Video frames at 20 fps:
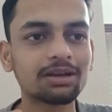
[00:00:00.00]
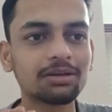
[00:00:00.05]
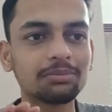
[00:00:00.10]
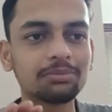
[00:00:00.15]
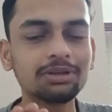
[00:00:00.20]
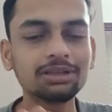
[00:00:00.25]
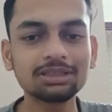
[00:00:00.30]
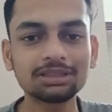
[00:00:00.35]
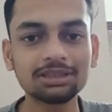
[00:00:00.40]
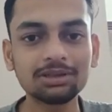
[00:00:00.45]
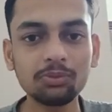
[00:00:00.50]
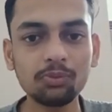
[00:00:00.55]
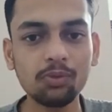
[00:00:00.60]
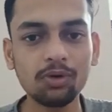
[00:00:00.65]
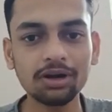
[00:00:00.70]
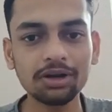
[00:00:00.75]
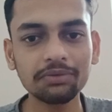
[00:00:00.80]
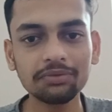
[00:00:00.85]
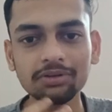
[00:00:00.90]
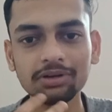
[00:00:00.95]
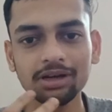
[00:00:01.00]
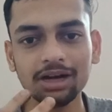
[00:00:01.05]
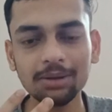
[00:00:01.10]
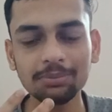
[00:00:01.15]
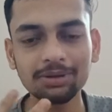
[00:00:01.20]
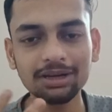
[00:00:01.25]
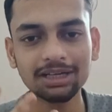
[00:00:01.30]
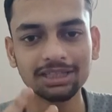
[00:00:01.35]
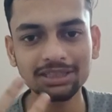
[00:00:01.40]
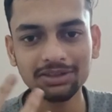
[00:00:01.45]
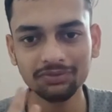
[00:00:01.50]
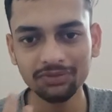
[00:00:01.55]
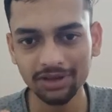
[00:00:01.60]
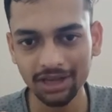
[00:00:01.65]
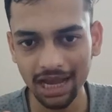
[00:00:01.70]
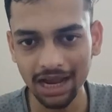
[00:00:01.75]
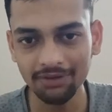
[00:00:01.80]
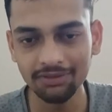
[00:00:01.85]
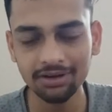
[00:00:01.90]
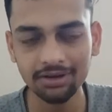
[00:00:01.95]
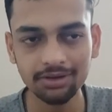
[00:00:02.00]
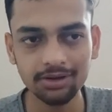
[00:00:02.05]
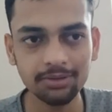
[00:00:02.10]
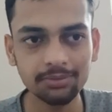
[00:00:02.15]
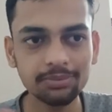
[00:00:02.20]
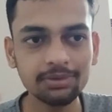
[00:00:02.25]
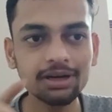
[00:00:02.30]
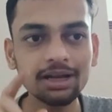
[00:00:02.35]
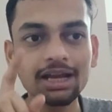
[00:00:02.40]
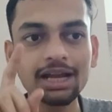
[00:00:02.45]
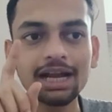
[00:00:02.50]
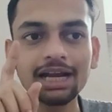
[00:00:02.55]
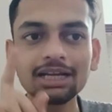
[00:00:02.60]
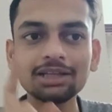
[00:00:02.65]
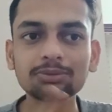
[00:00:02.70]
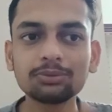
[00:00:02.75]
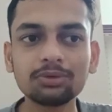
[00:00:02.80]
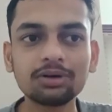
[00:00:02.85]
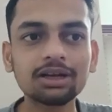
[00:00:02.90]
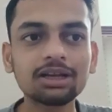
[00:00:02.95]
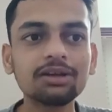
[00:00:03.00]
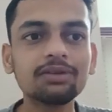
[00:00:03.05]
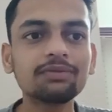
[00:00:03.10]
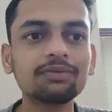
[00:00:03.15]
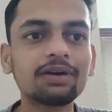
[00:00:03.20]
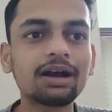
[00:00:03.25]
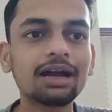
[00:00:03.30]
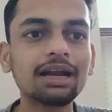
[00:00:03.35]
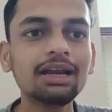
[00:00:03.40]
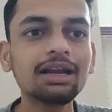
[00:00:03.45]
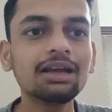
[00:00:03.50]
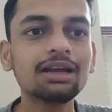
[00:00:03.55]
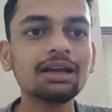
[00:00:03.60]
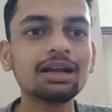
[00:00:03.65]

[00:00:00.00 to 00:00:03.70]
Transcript: Means the whatever application we have developed, it is working fine